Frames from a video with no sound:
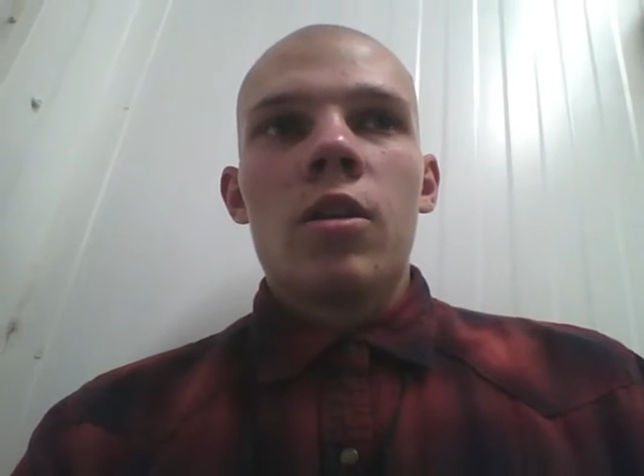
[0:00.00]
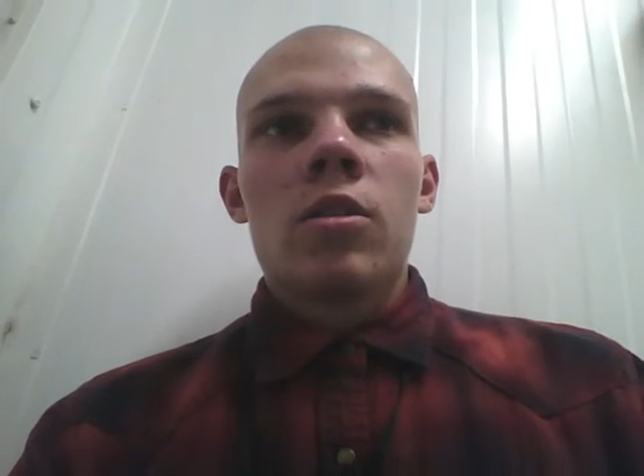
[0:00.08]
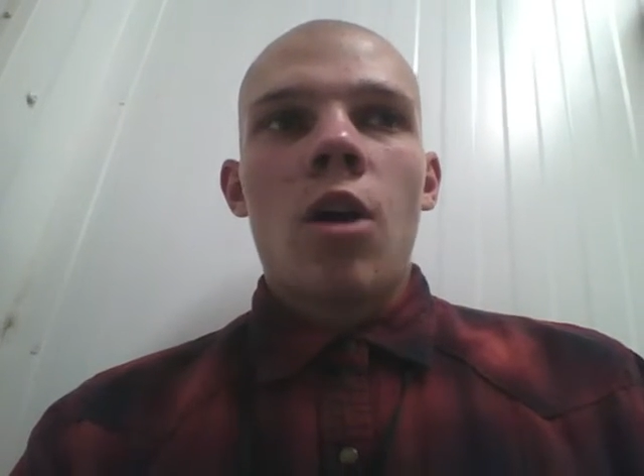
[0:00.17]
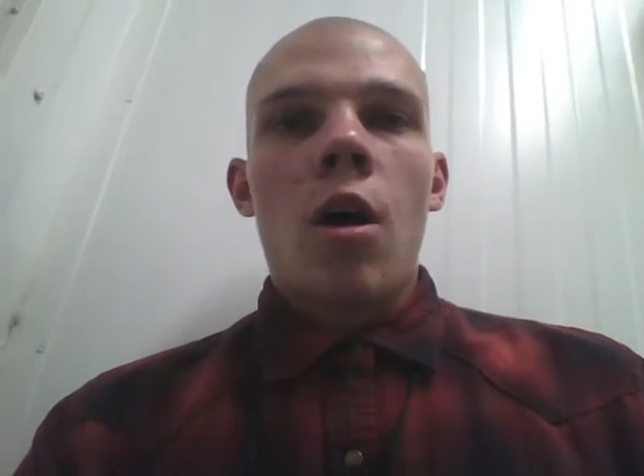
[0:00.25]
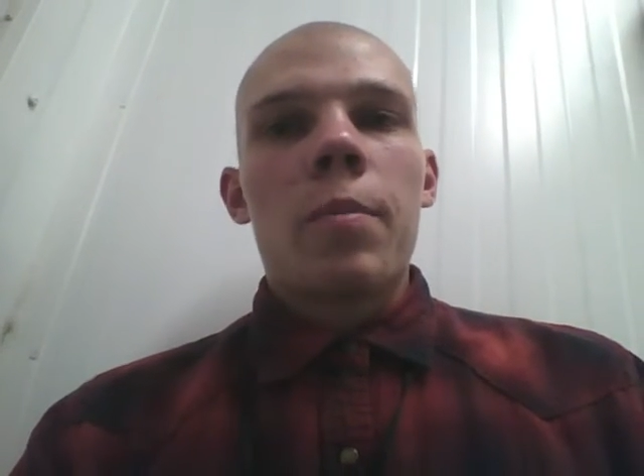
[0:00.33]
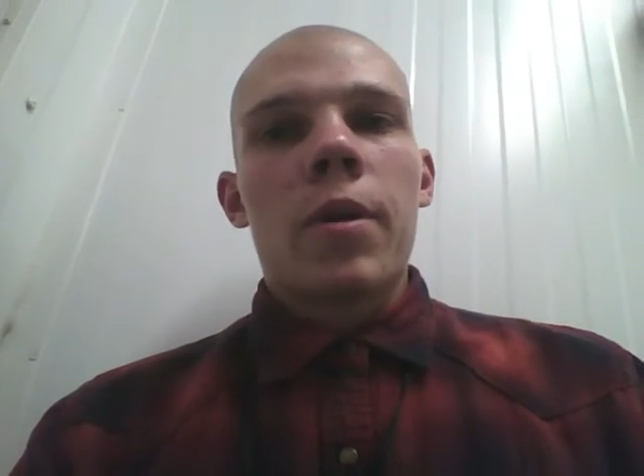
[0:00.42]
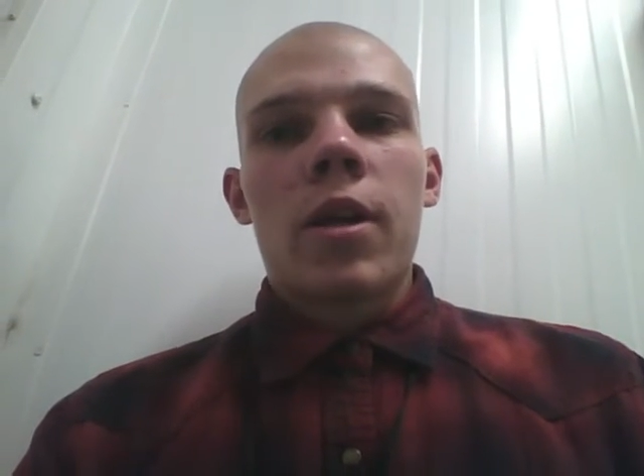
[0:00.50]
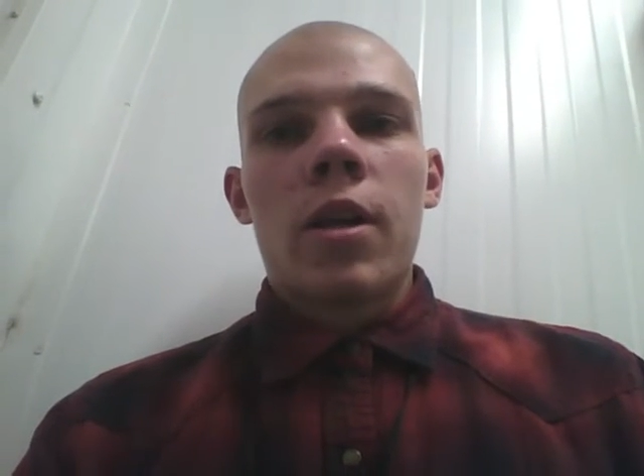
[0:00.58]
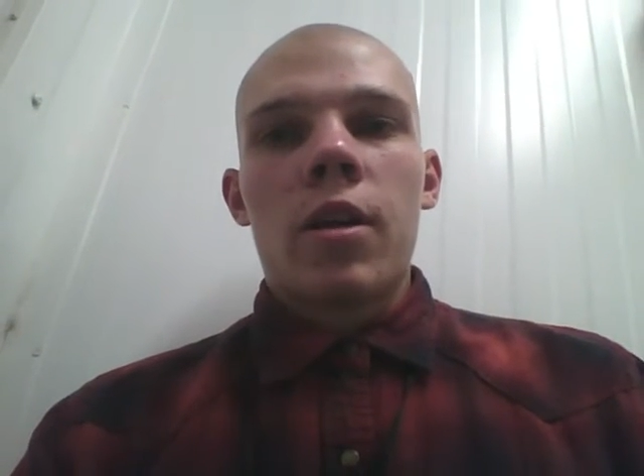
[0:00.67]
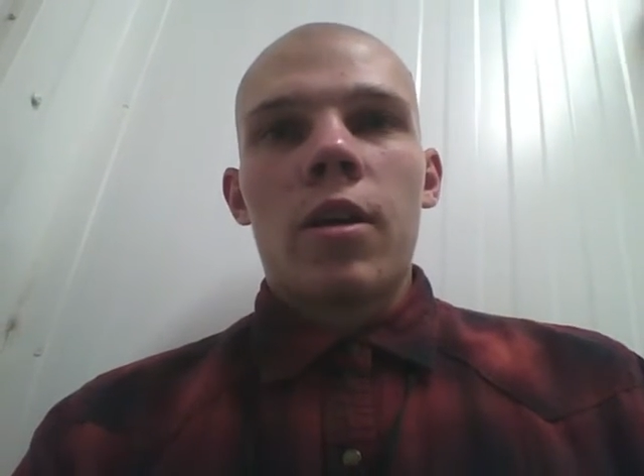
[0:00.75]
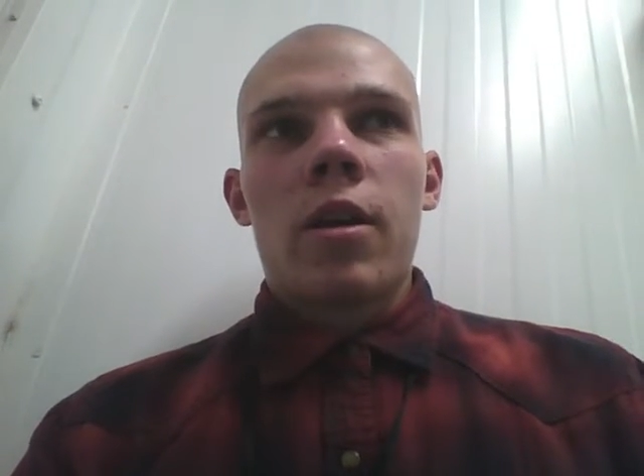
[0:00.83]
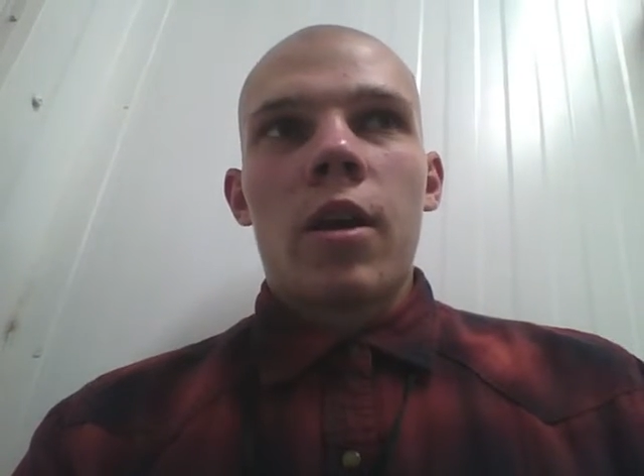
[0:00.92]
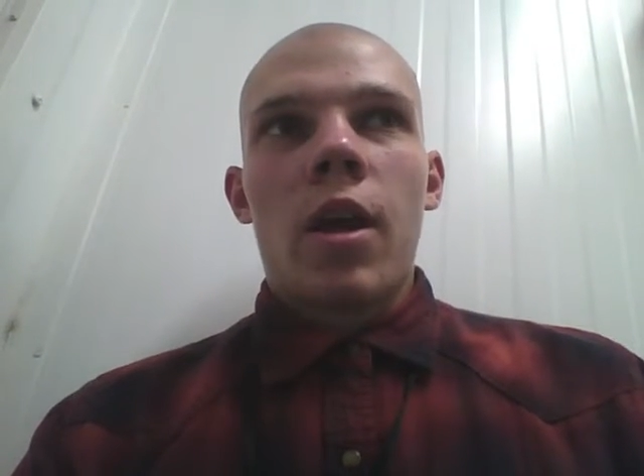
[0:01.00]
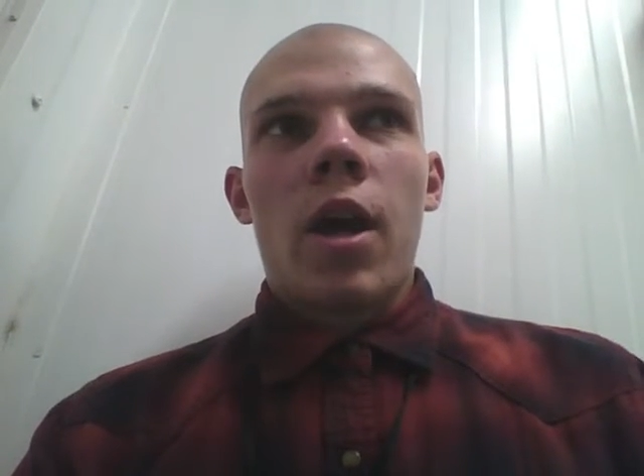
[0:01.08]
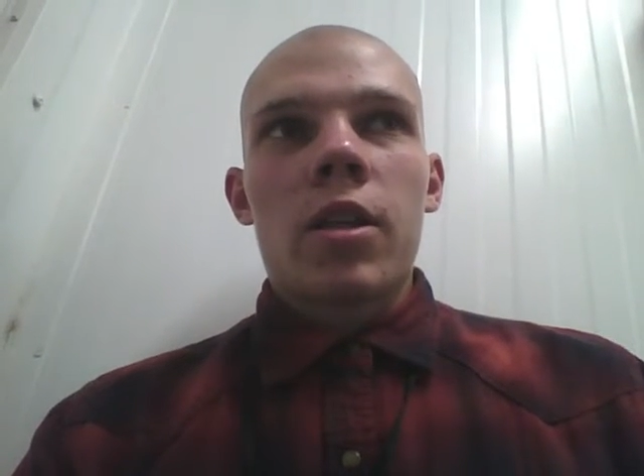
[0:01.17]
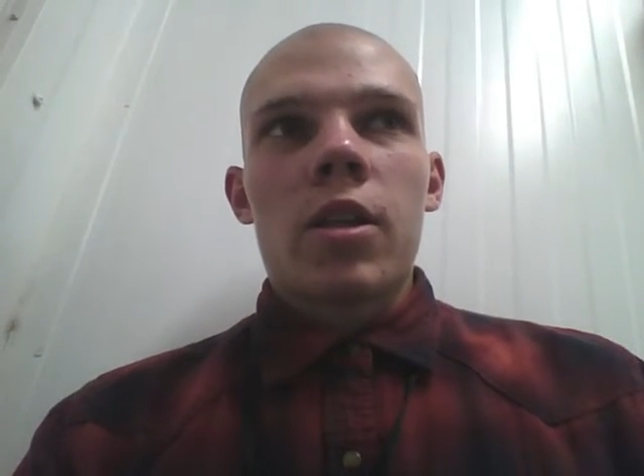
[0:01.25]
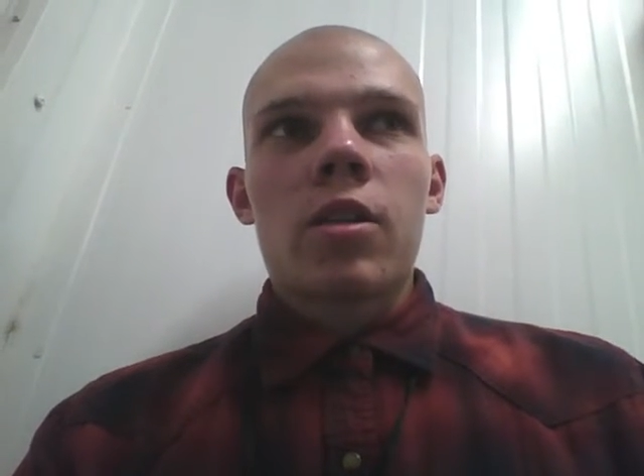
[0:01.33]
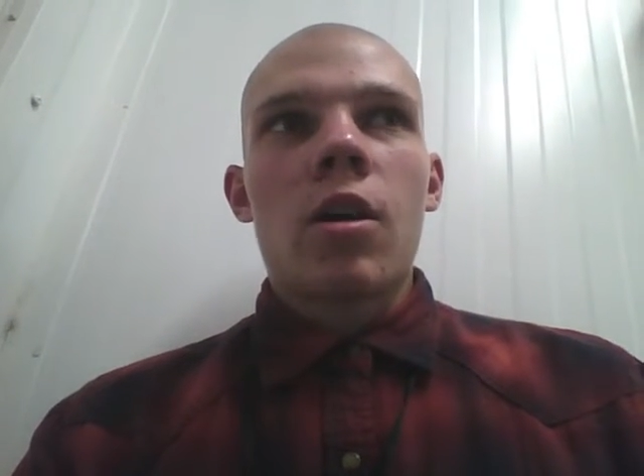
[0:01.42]
topic
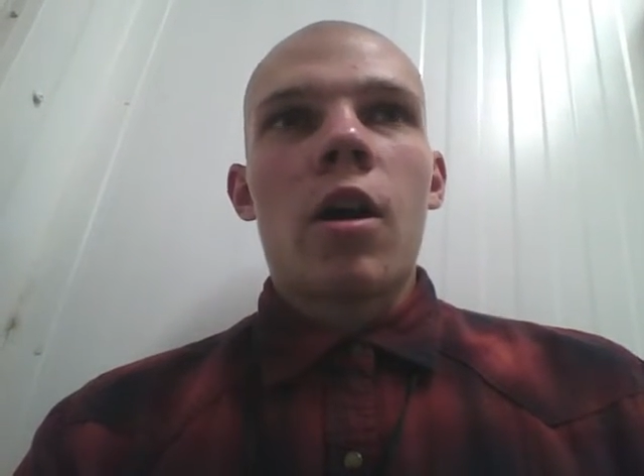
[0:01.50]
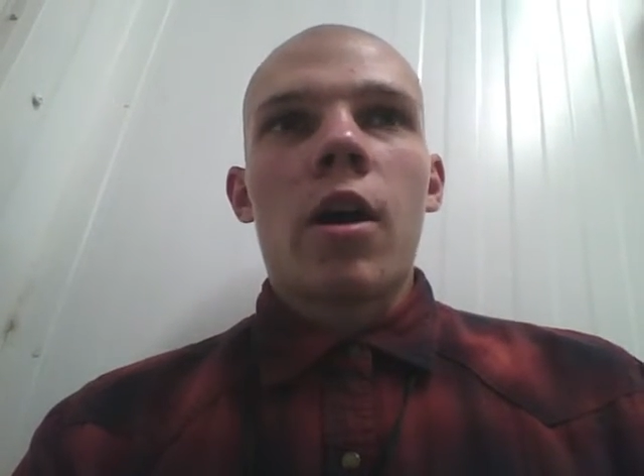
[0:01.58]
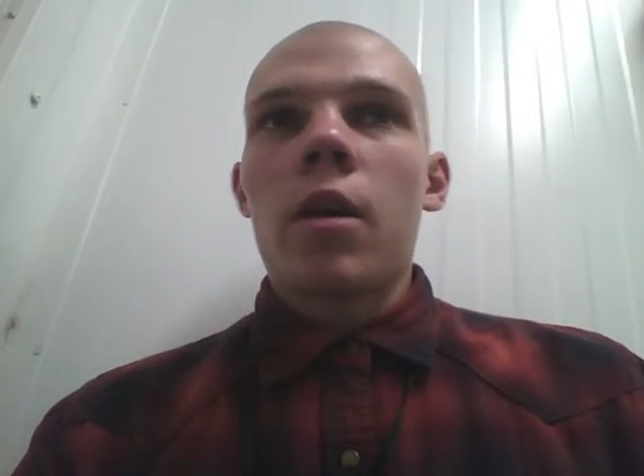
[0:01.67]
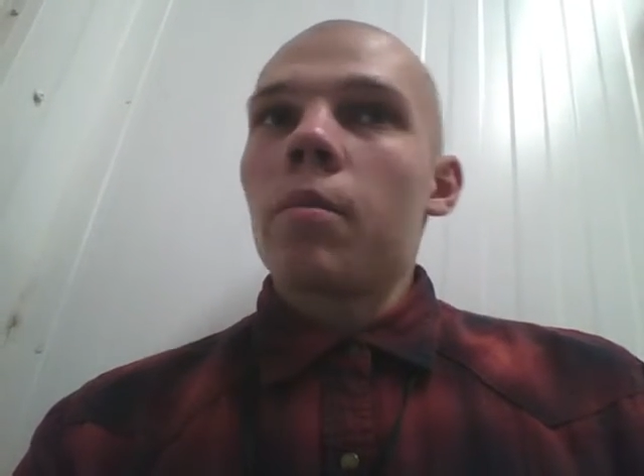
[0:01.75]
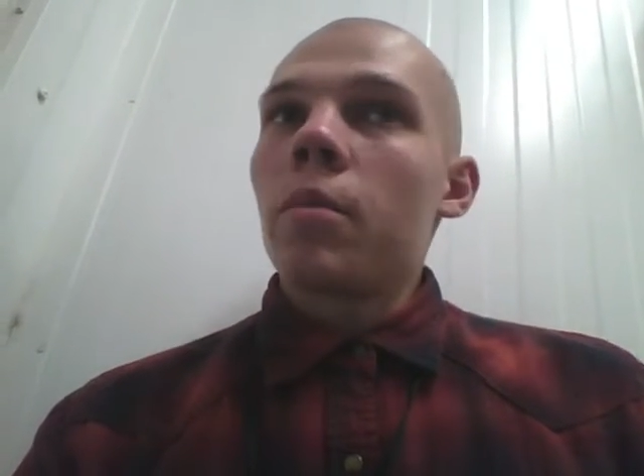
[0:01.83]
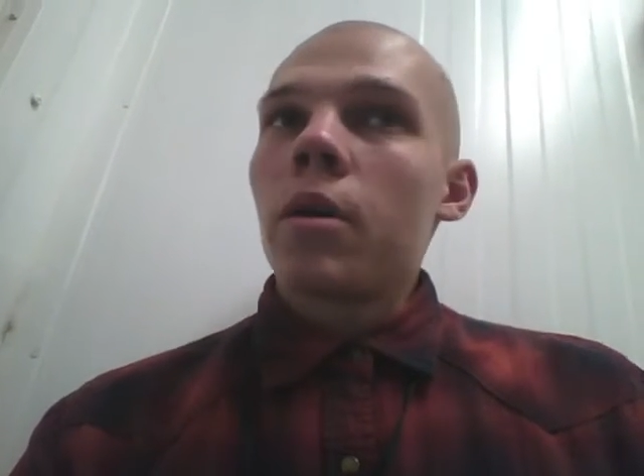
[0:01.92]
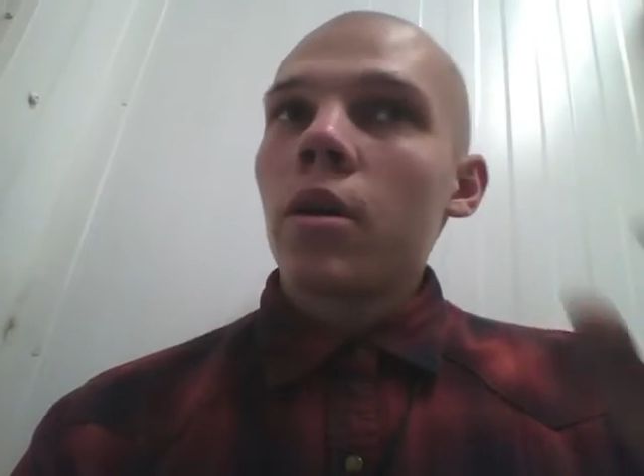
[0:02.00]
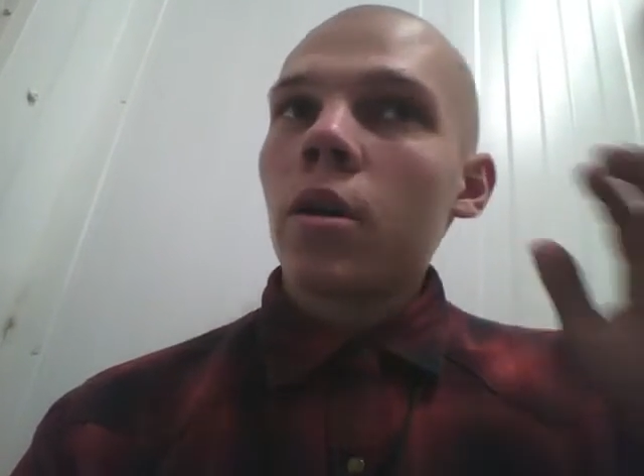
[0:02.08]
at the time,